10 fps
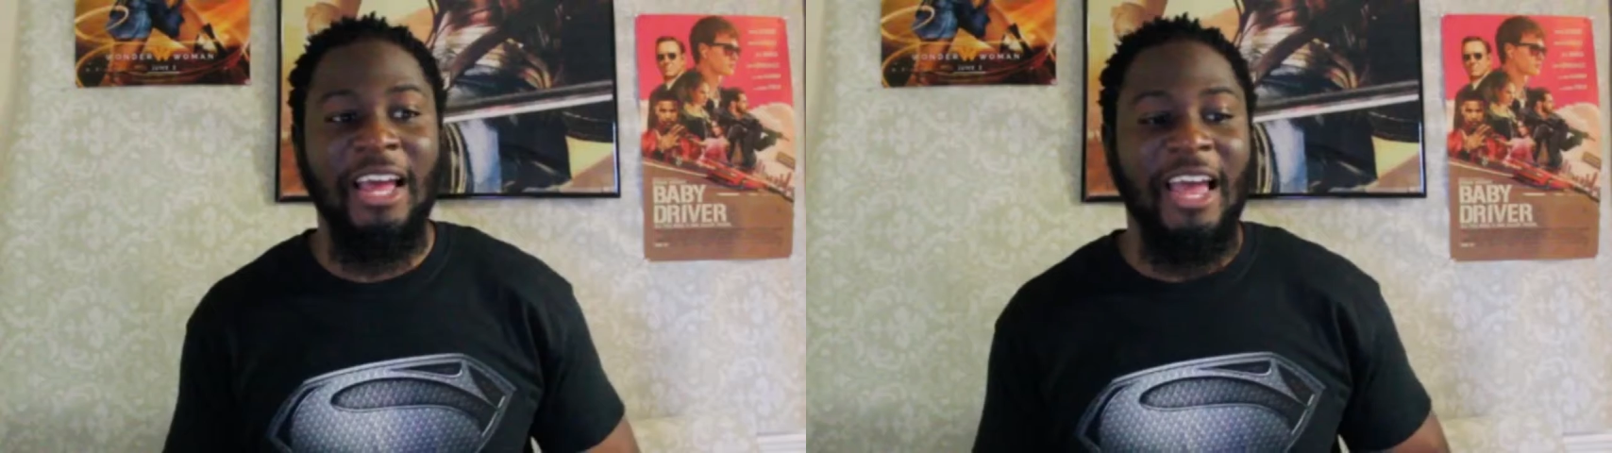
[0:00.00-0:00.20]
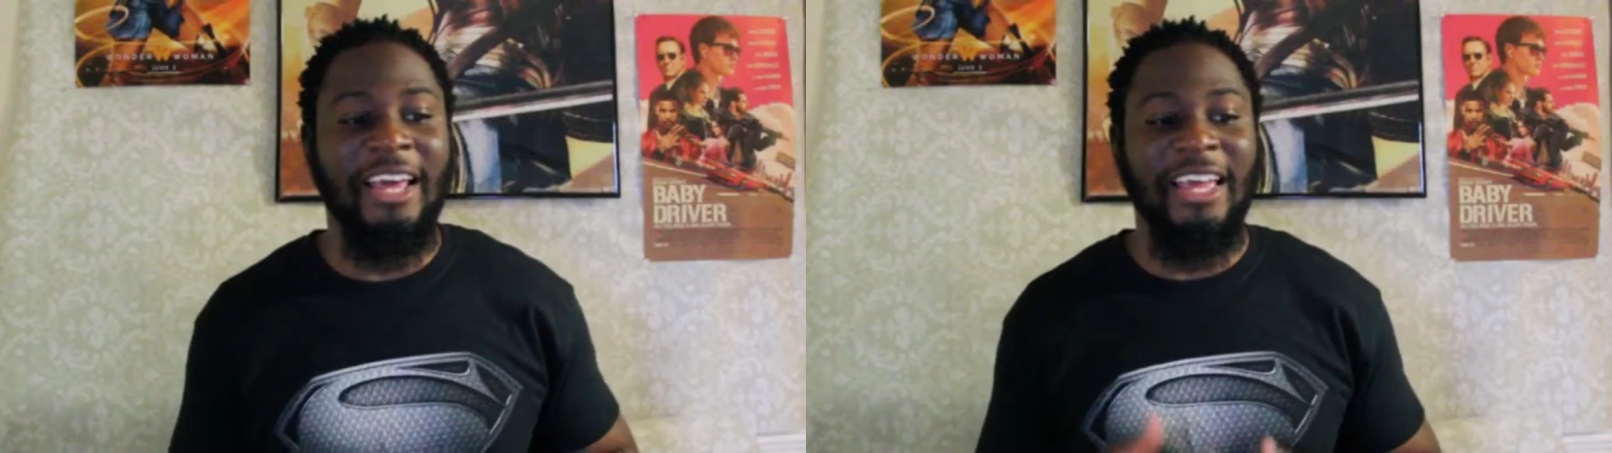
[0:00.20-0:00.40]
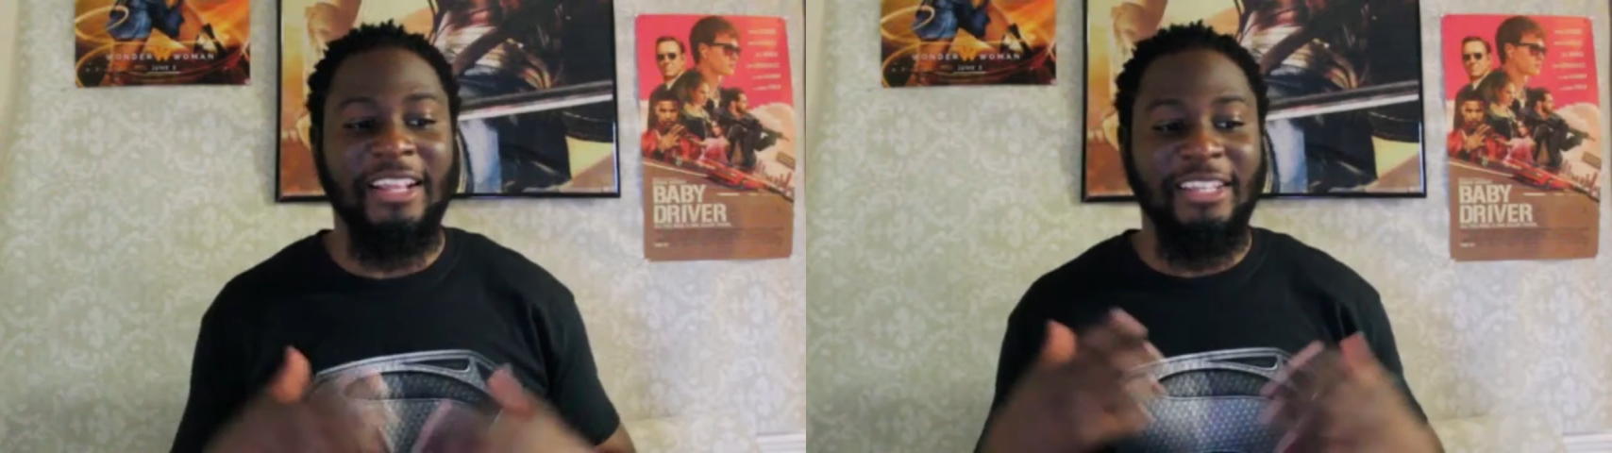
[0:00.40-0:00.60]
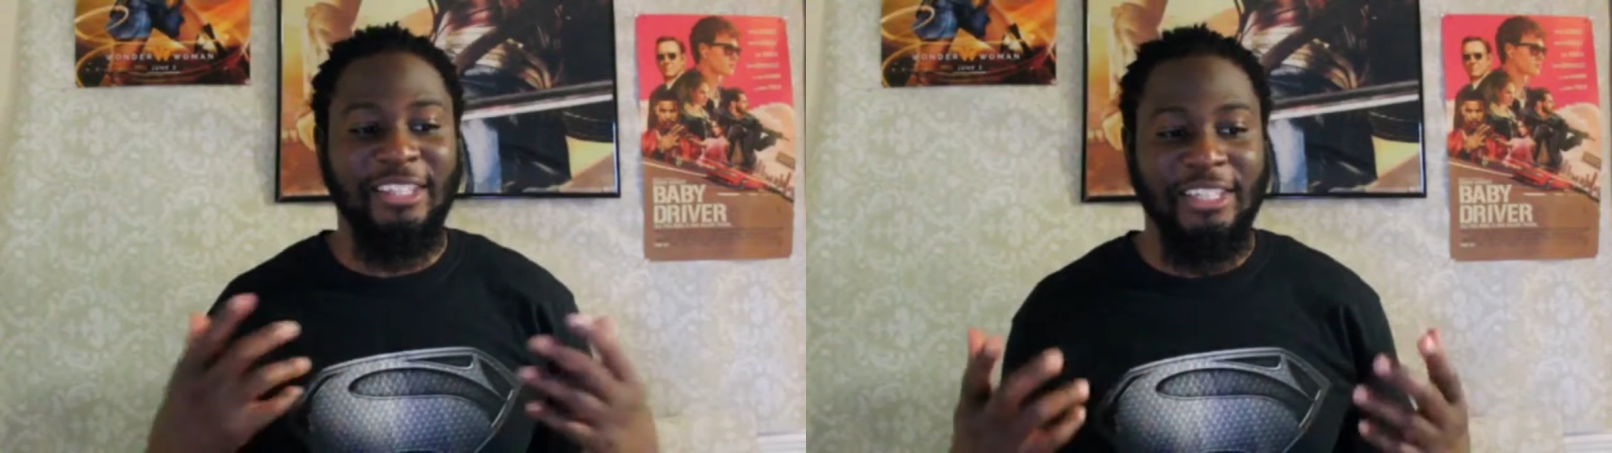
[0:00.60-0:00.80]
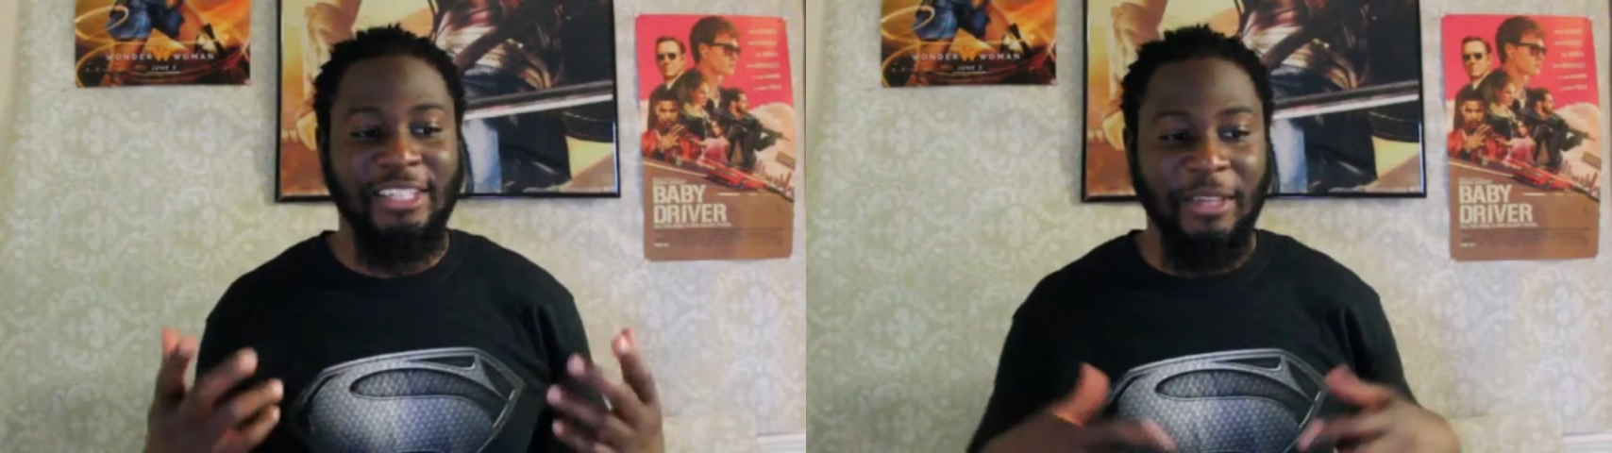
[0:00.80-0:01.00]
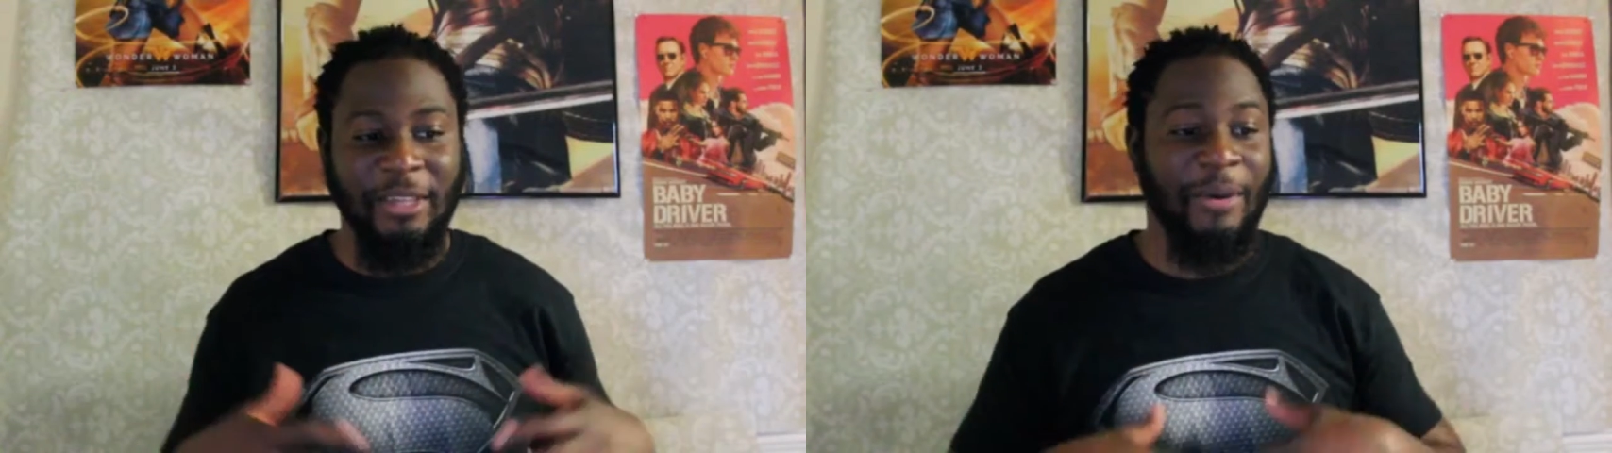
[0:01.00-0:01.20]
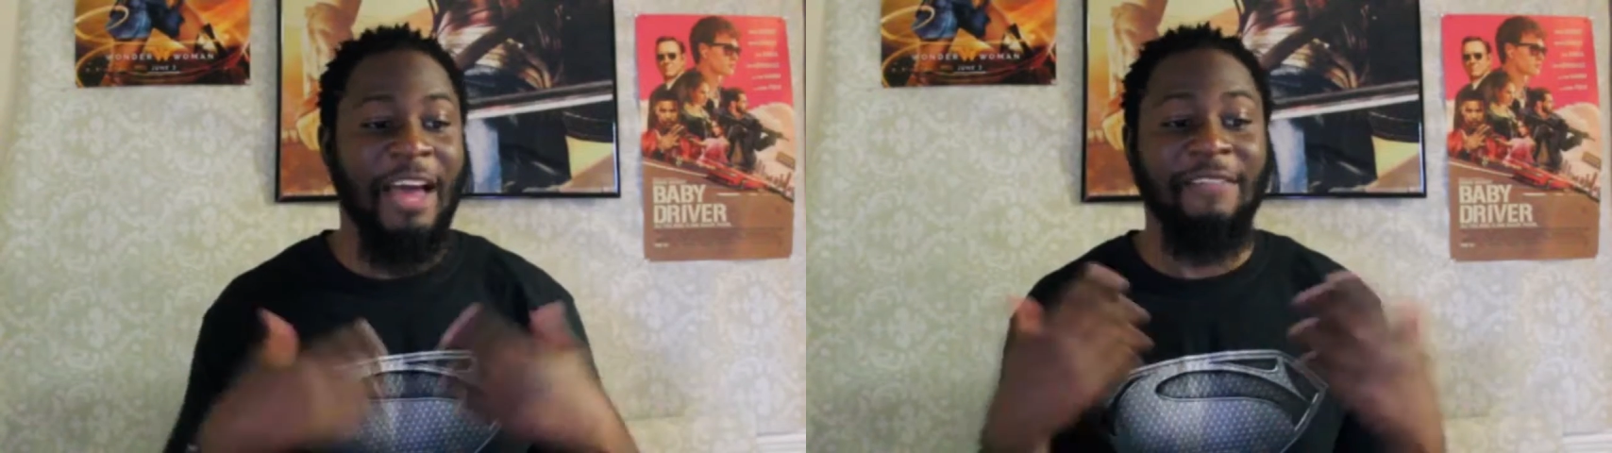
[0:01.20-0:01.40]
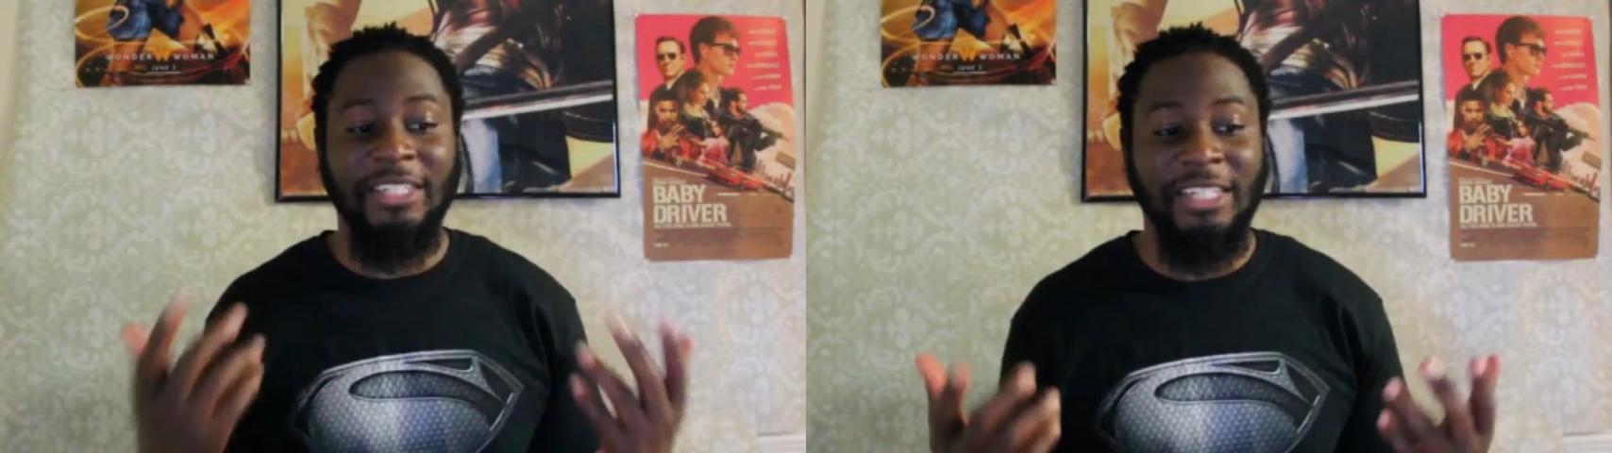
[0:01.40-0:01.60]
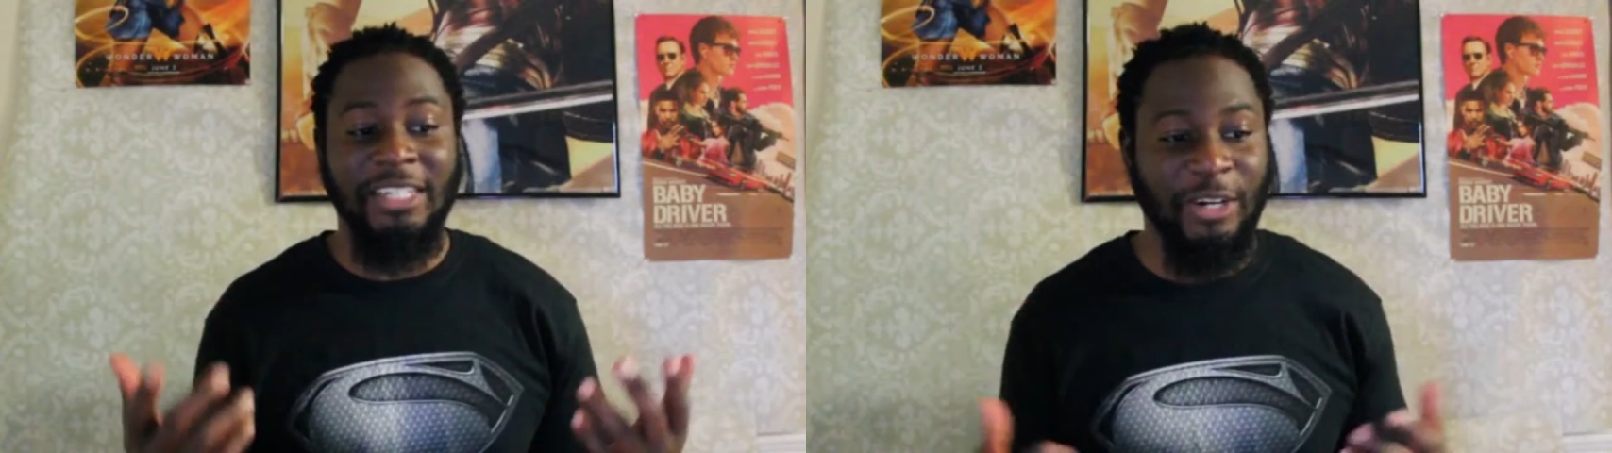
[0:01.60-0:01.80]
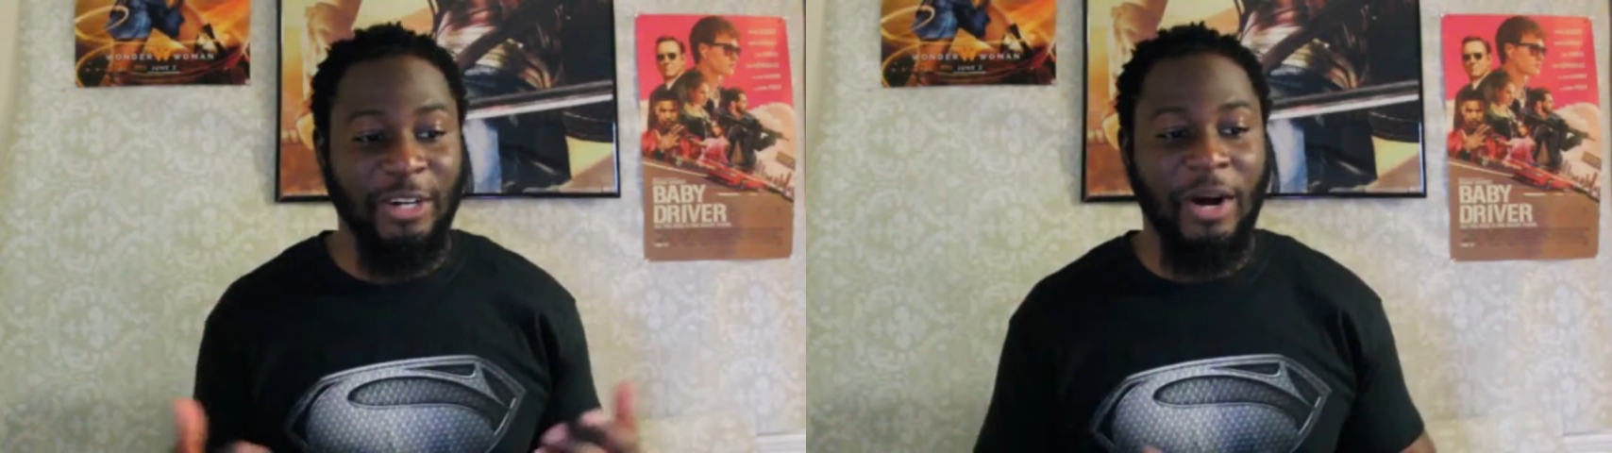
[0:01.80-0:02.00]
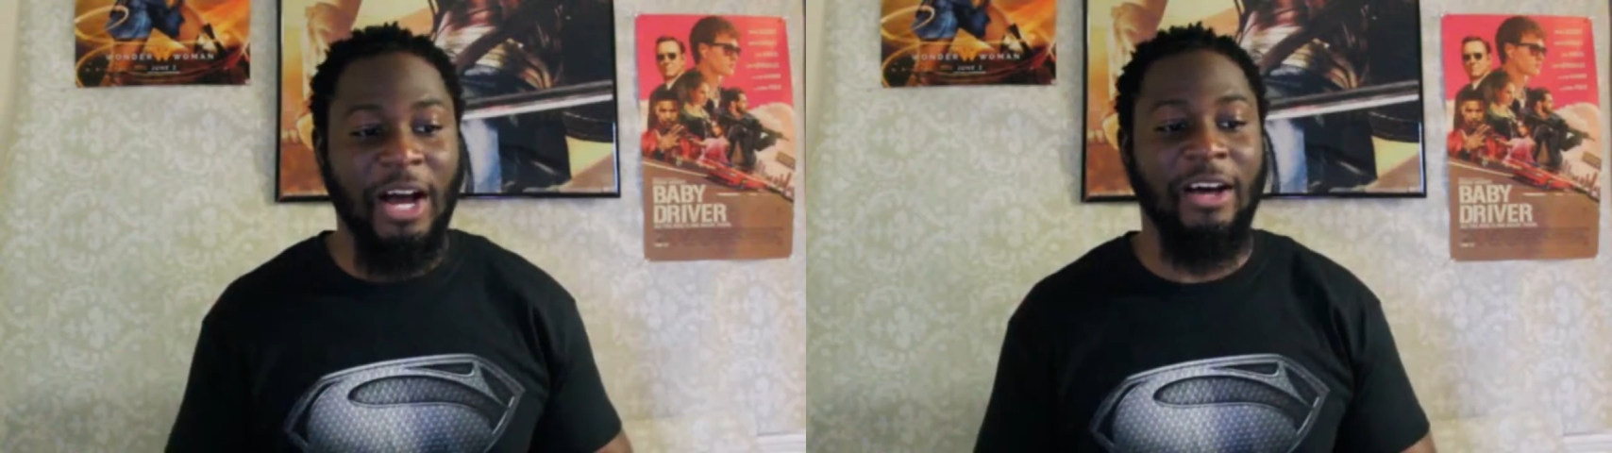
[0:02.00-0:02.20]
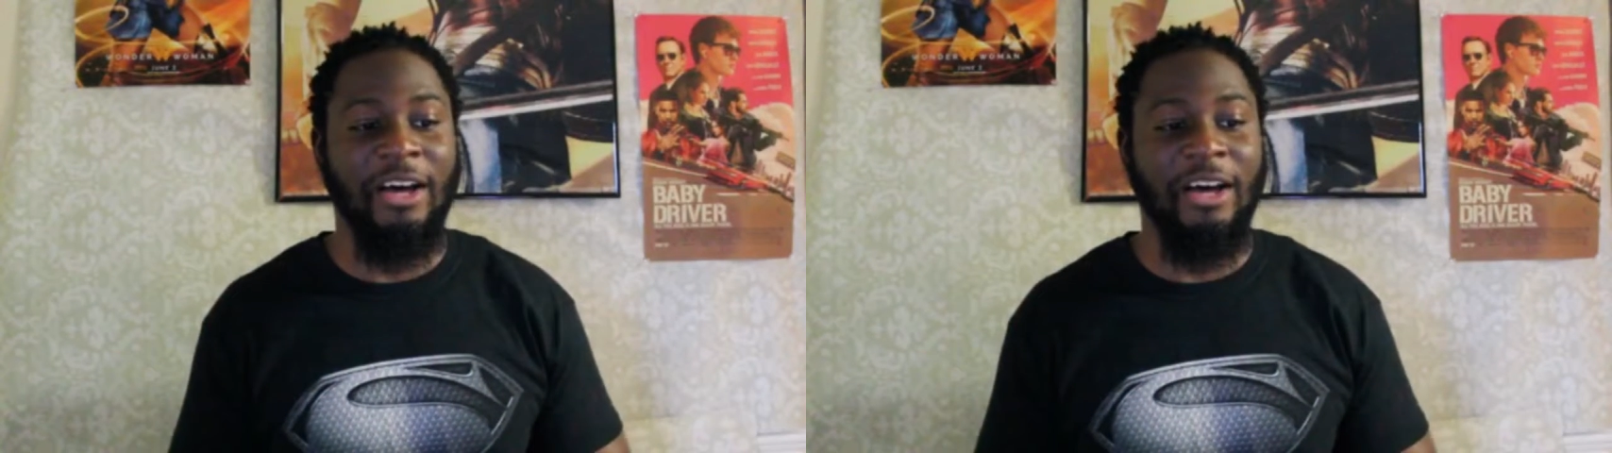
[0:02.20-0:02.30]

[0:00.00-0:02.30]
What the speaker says: And again, this is something that we haven't seen in a while.